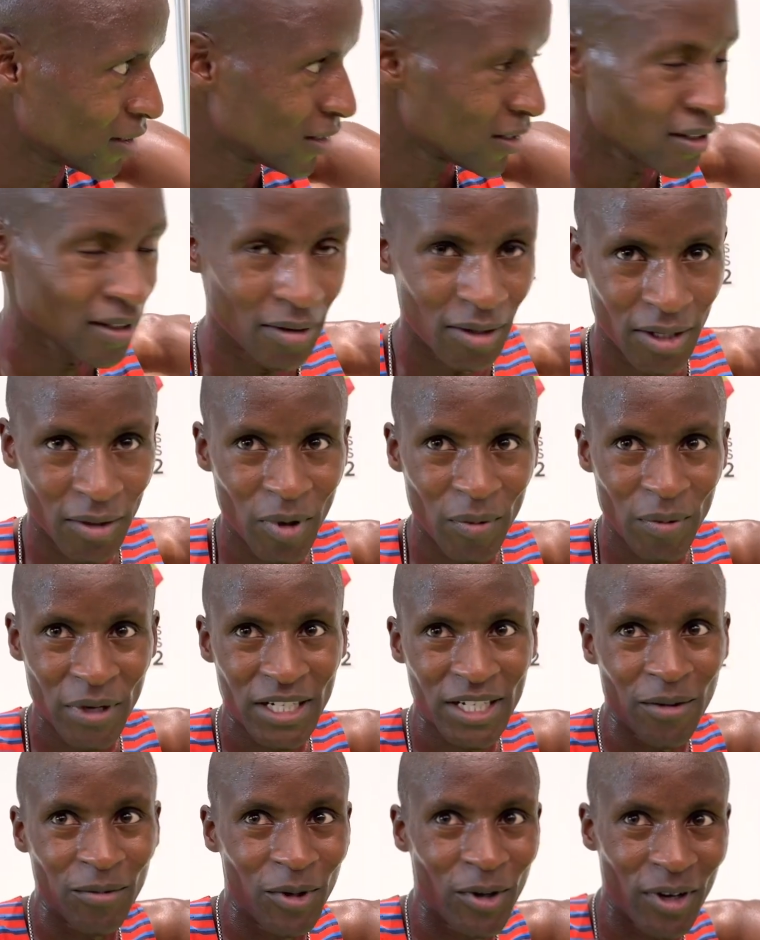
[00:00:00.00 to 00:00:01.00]
the the,
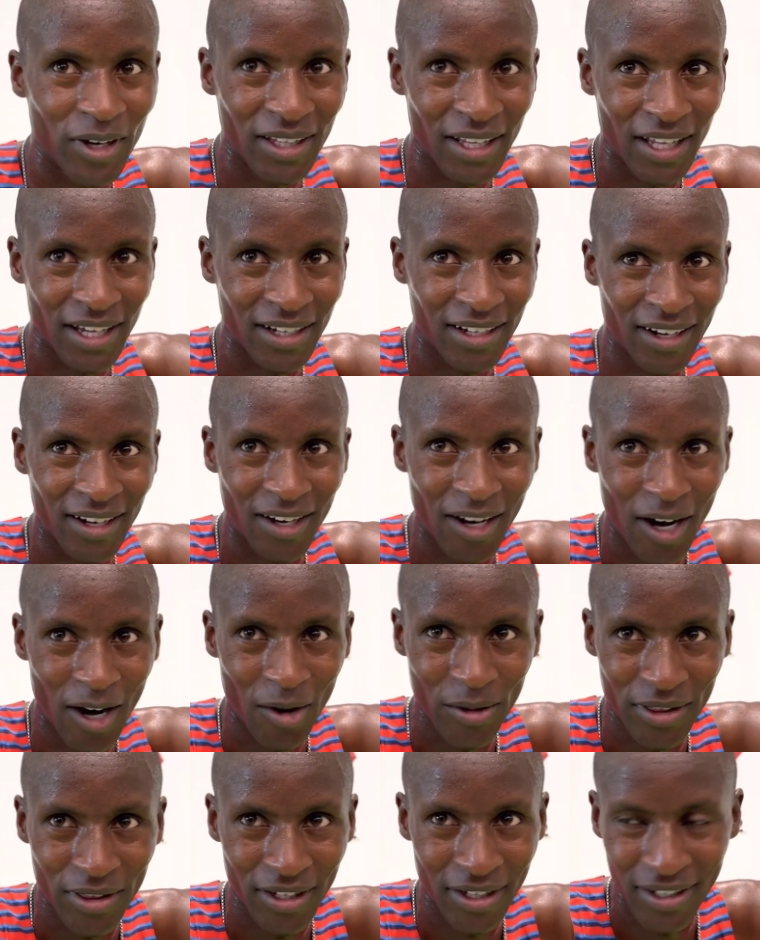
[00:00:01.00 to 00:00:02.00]
momentum going, like uh,
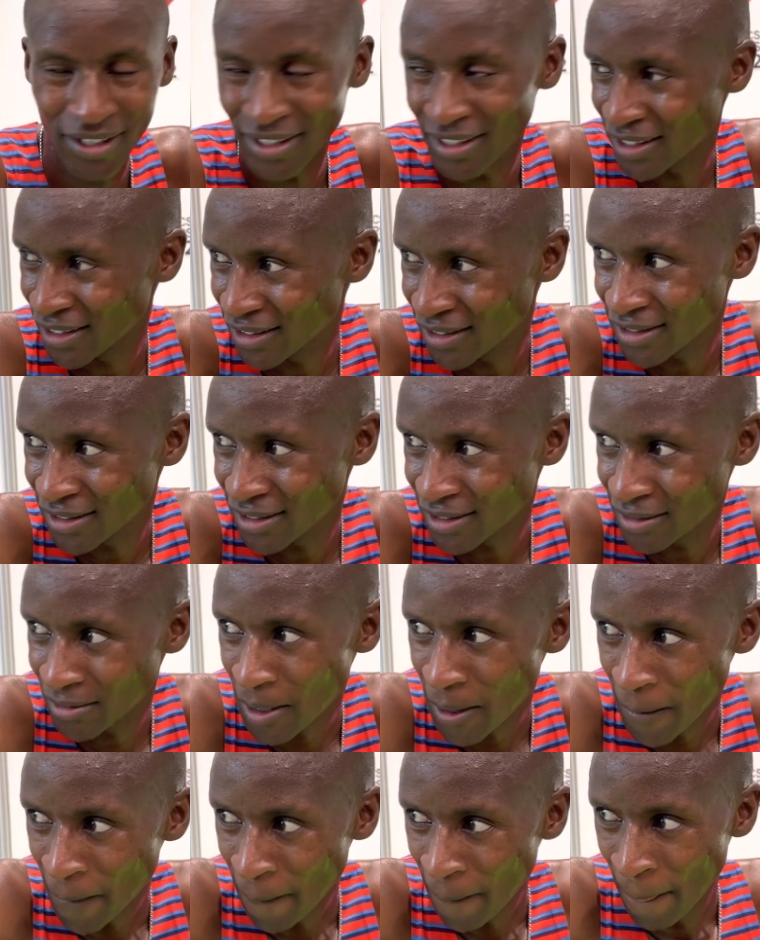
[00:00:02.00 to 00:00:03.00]
how the
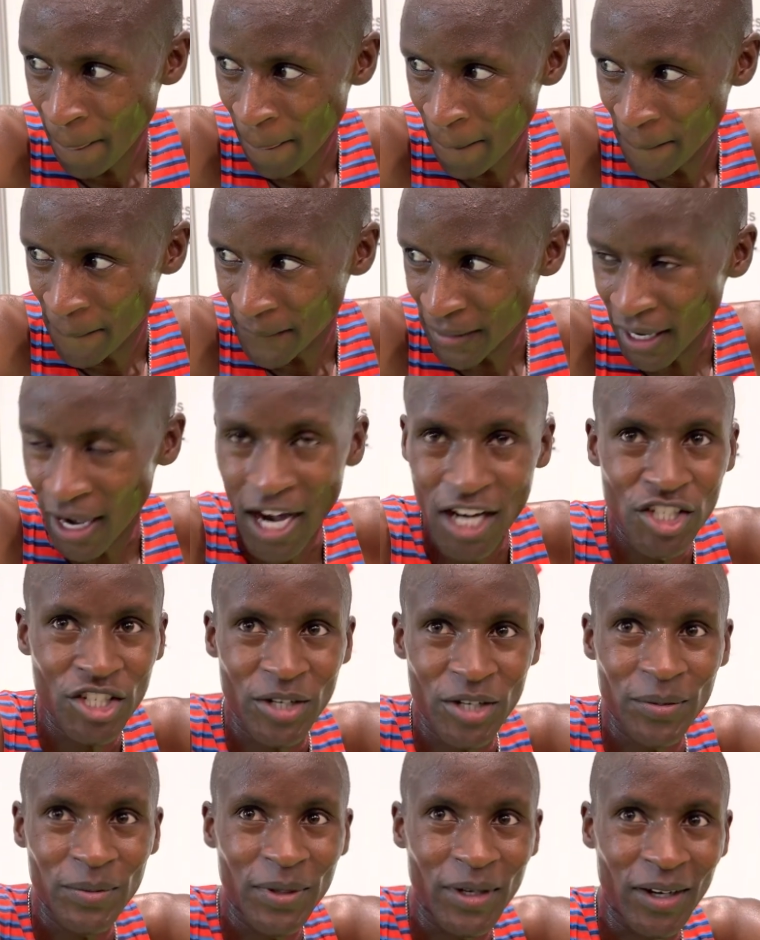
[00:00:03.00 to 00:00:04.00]
the high
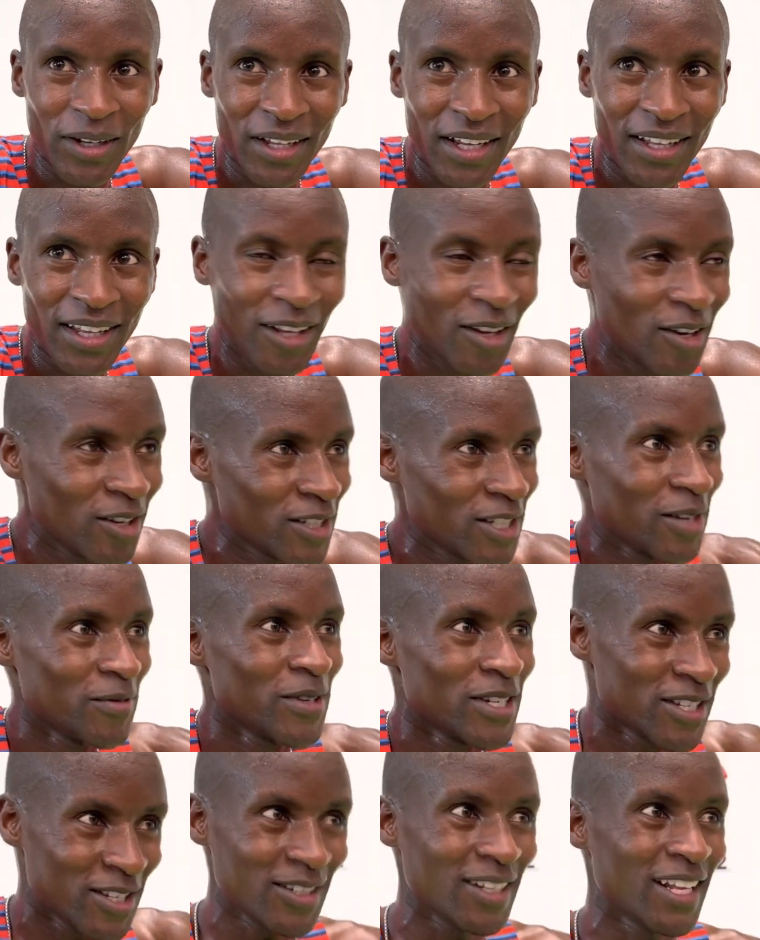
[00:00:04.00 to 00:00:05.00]
jump and the long jump
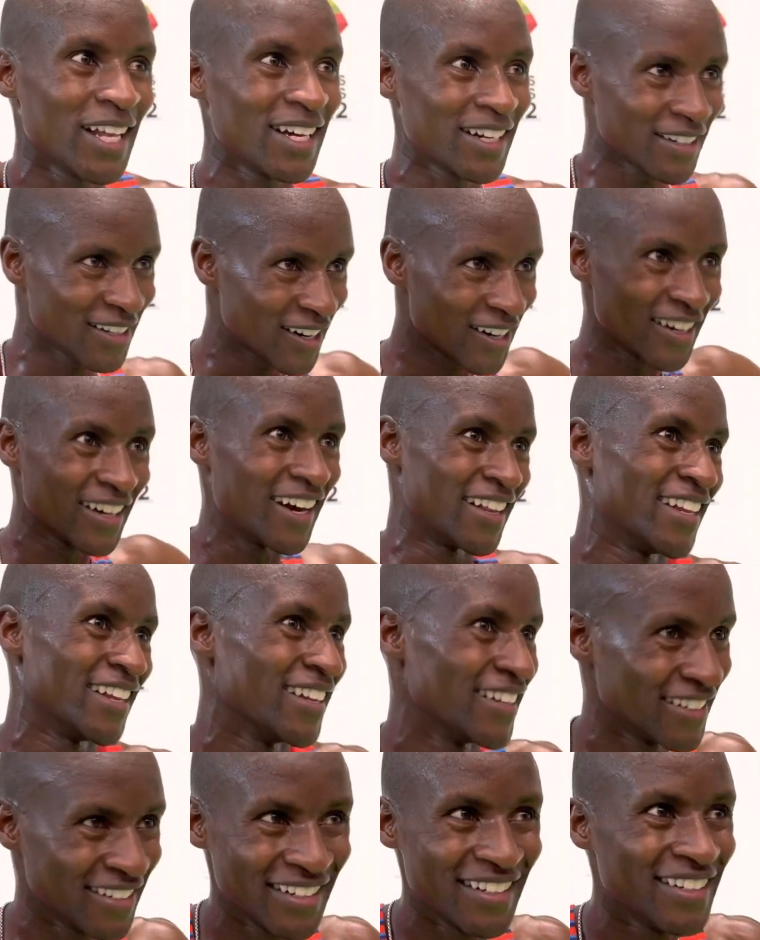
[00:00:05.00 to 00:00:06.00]
are still like, and
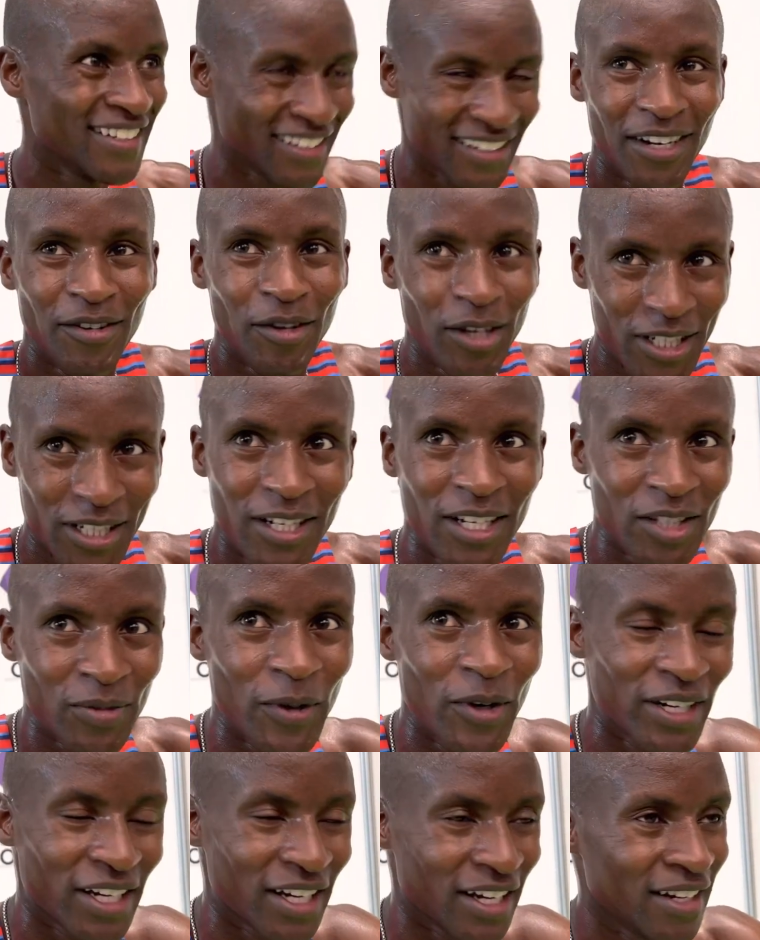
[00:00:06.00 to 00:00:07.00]
then they was
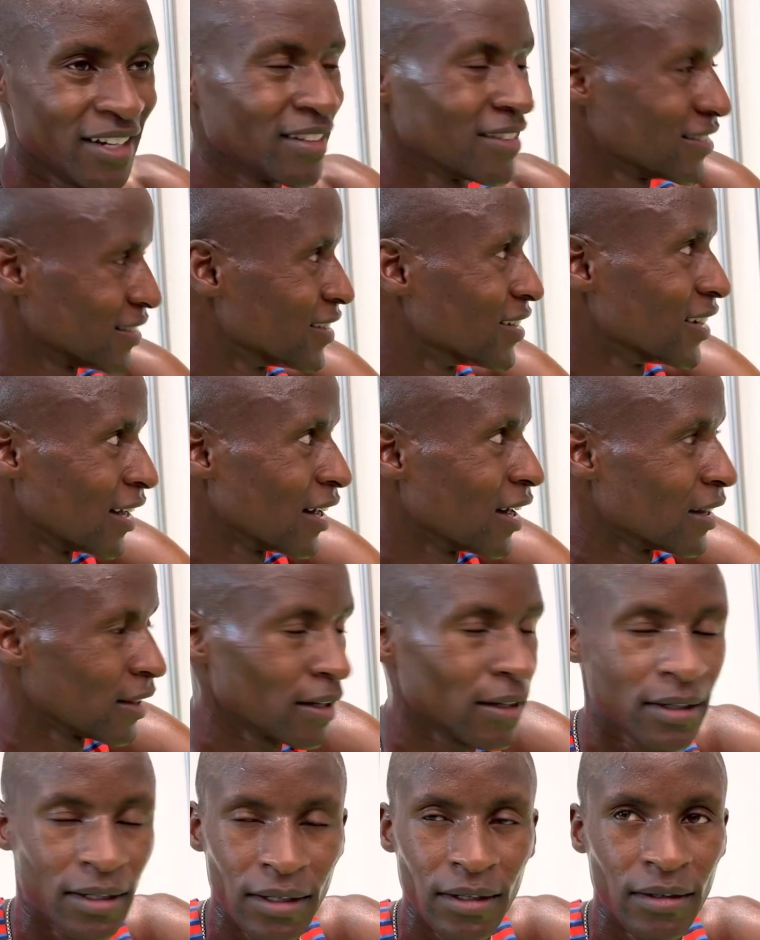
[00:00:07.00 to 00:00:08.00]
responding, and then
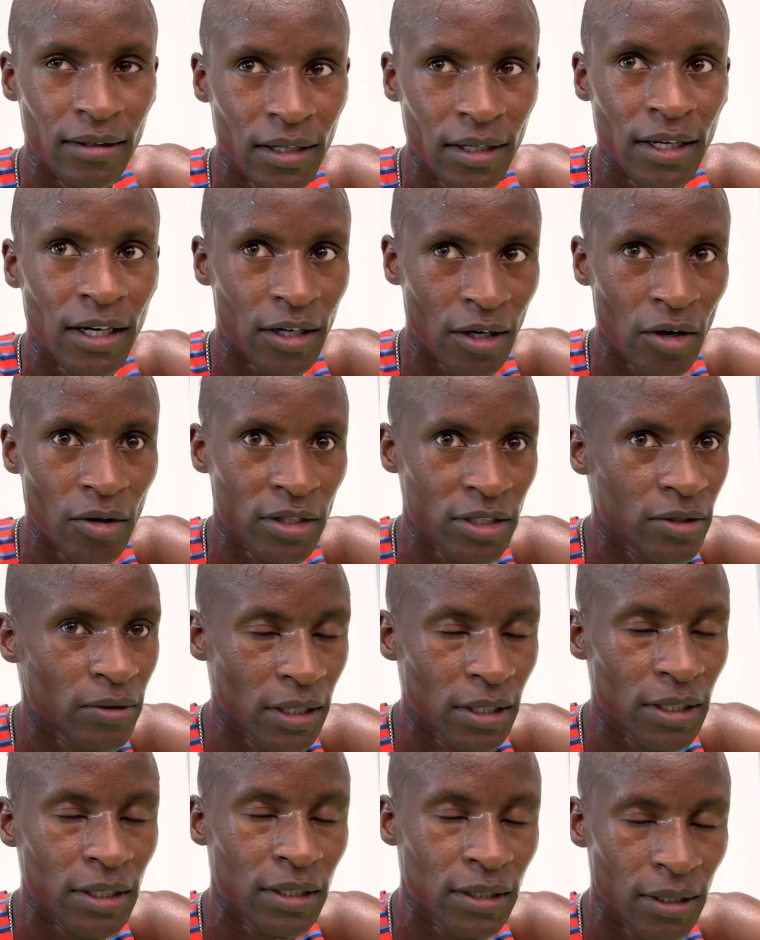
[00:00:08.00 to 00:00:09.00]
think the, the crowd is
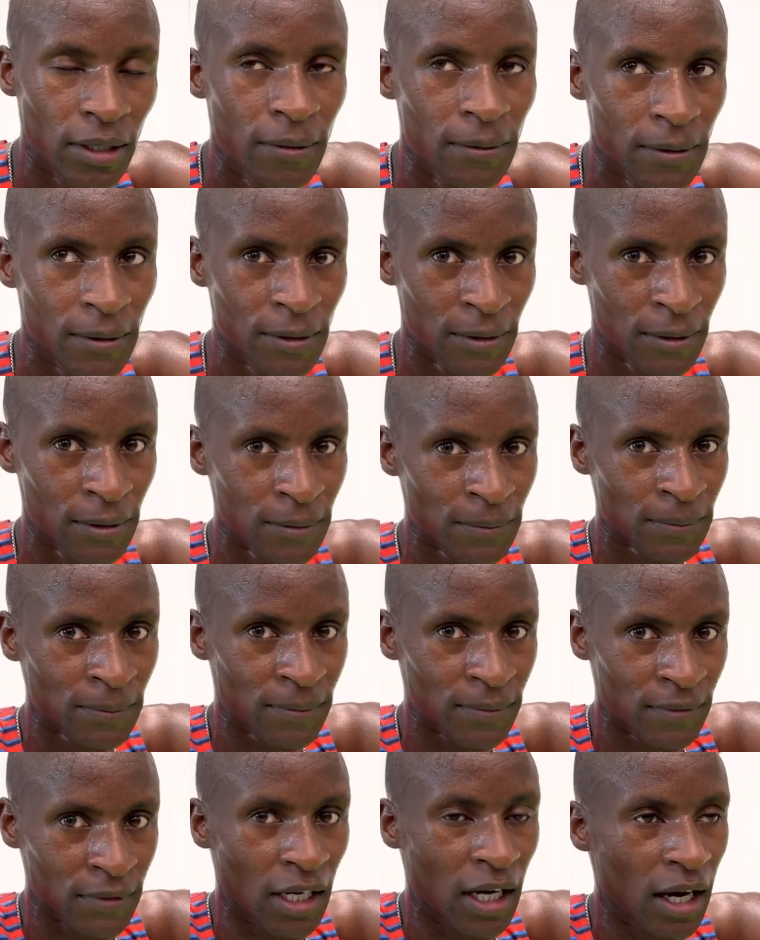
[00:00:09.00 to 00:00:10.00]
really good. Yeah.
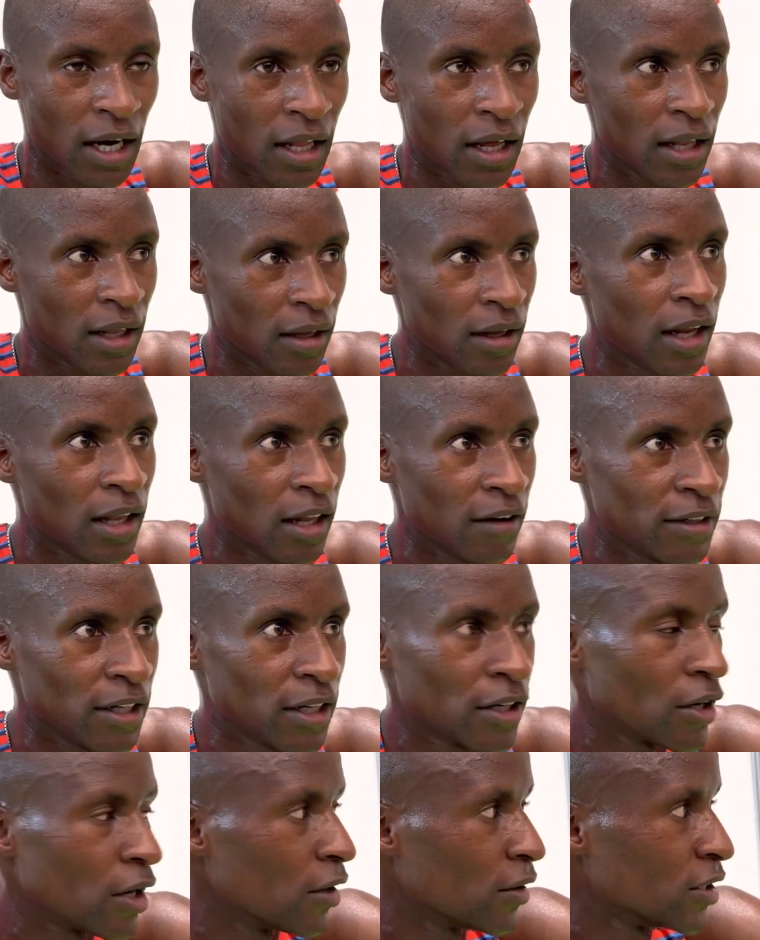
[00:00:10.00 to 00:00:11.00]
Mm-hmm. I, I, I, love the
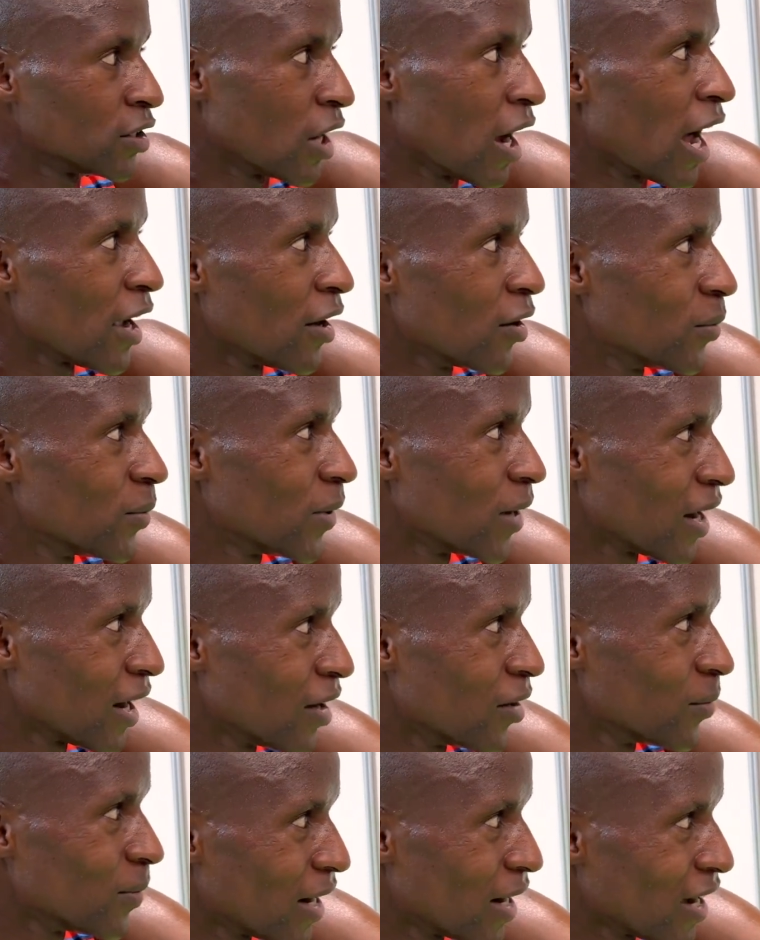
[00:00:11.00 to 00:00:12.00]
crowd. So I hope I
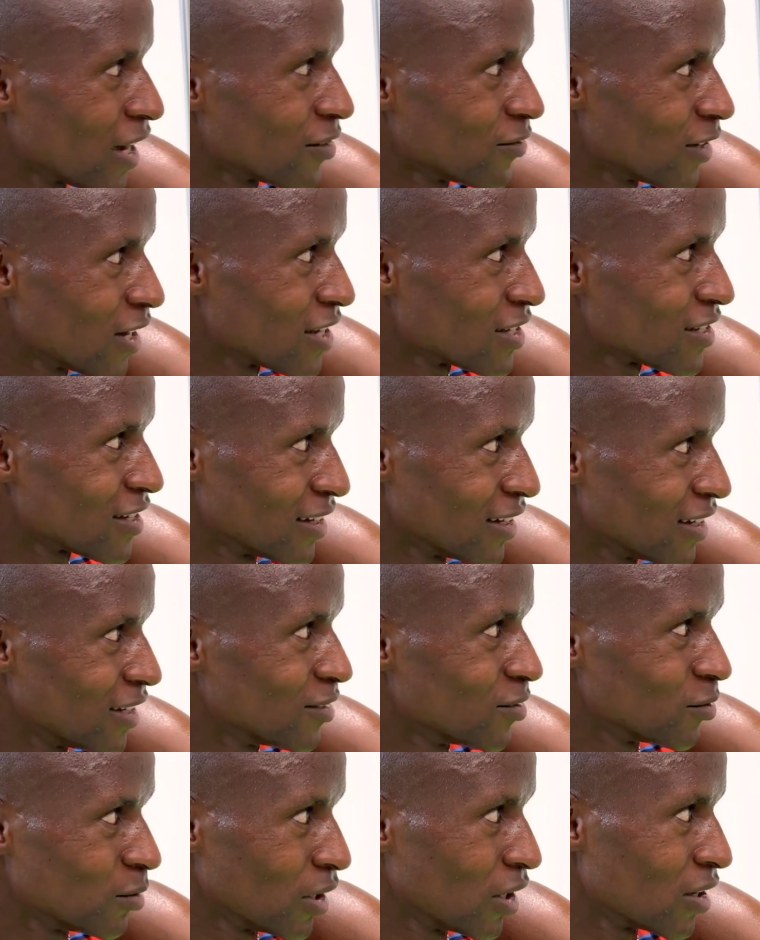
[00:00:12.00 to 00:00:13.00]
hope I advance, and then
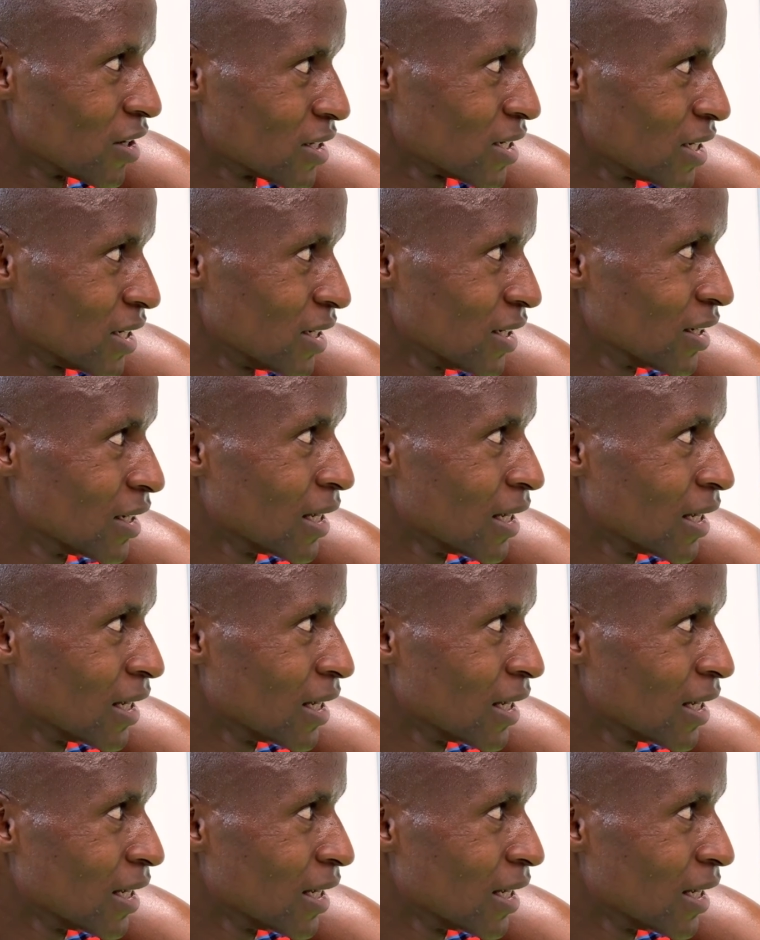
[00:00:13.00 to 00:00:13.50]
we're gonna see